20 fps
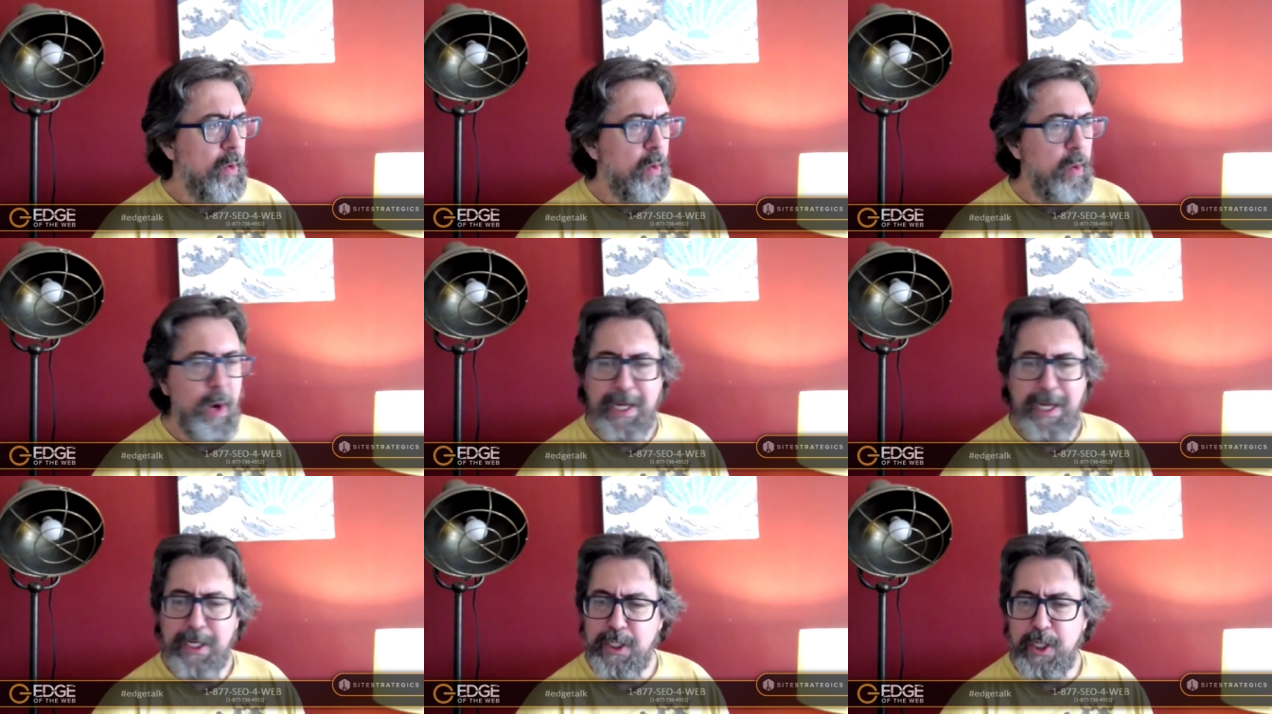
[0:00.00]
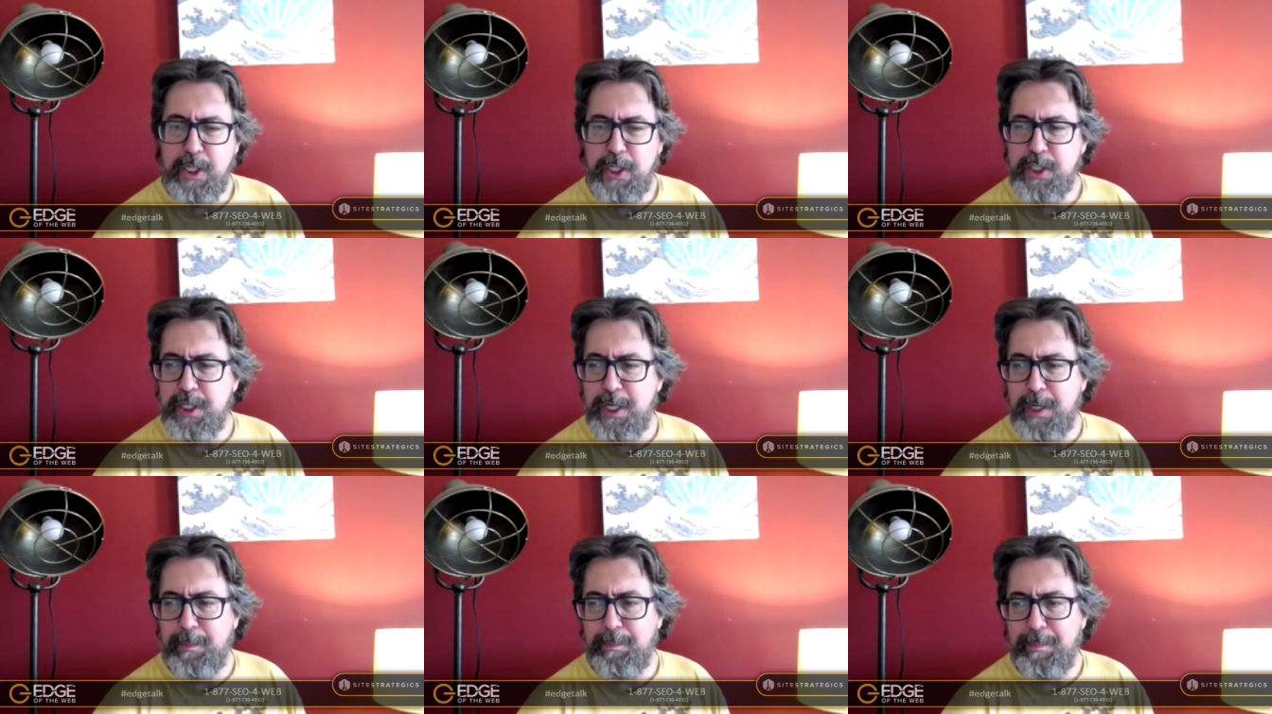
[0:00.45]

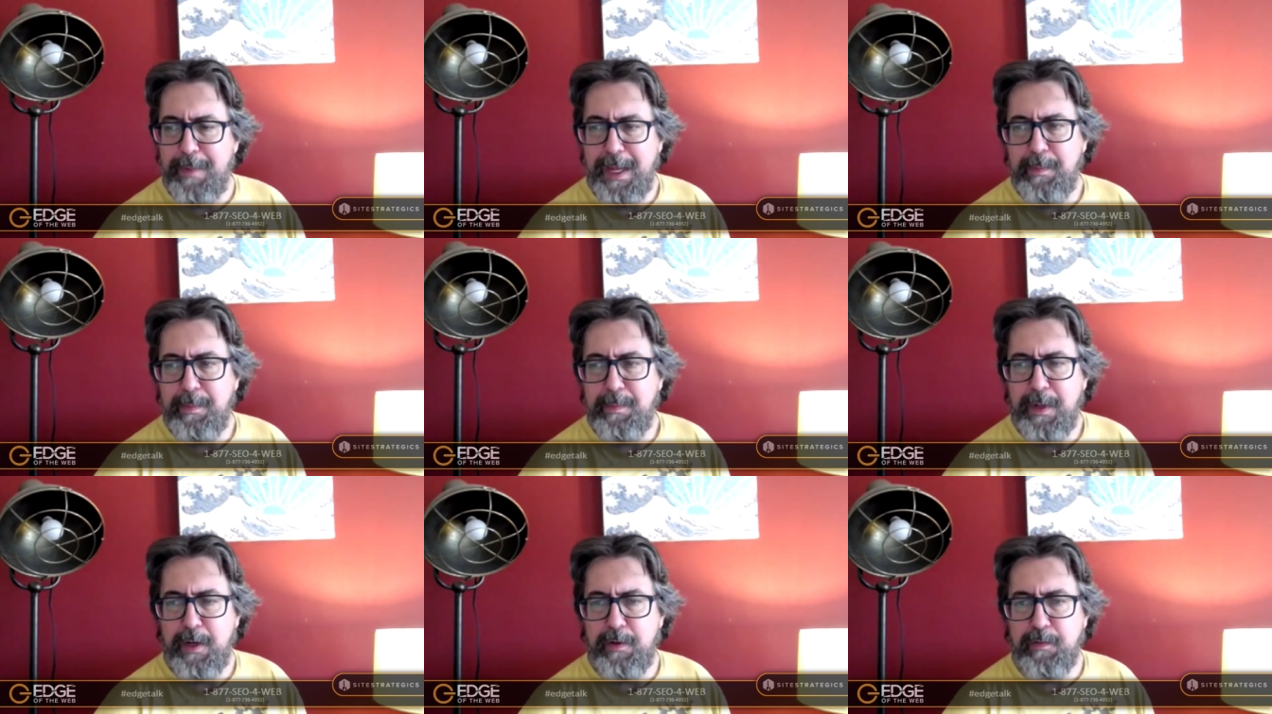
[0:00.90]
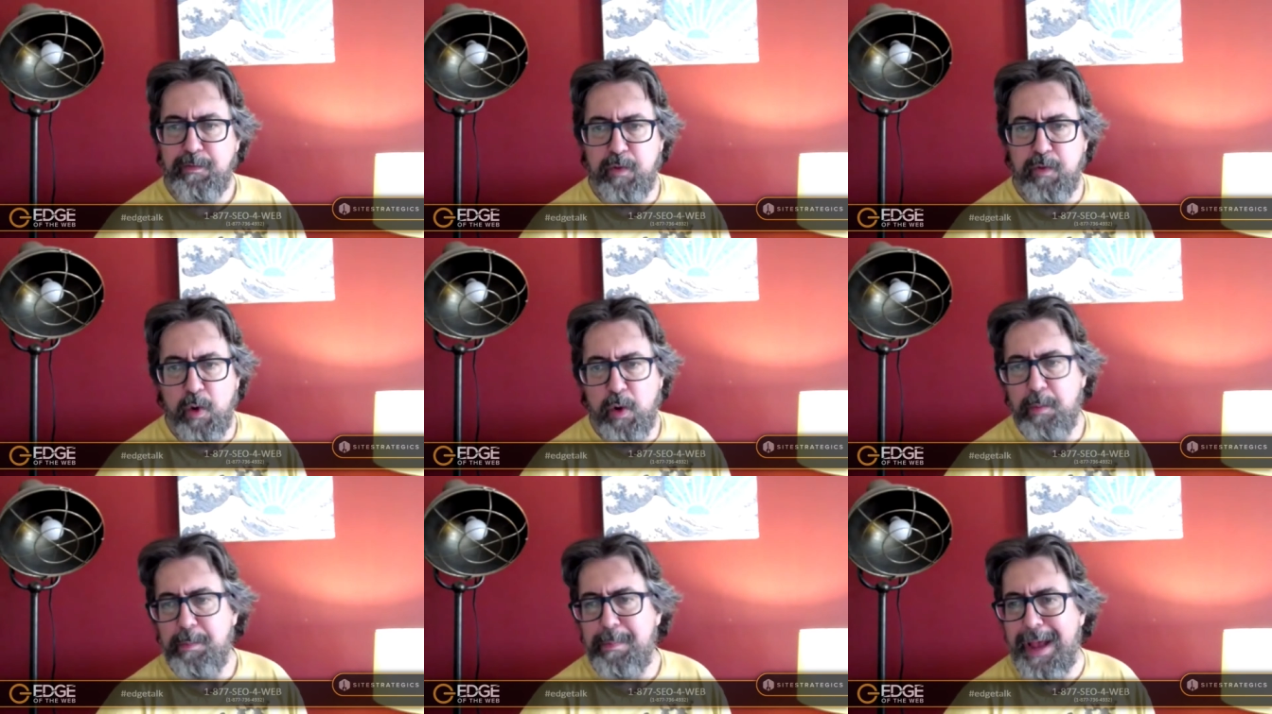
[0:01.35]
questions that may have been
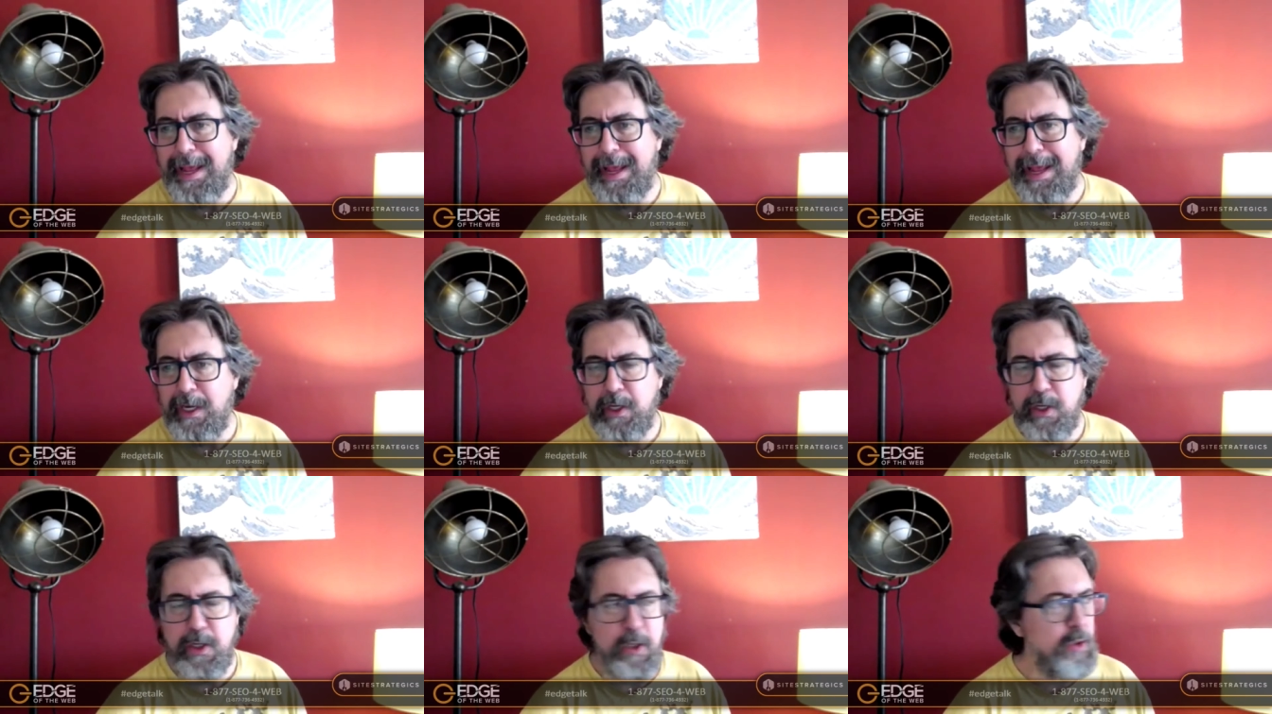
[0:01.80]
formatted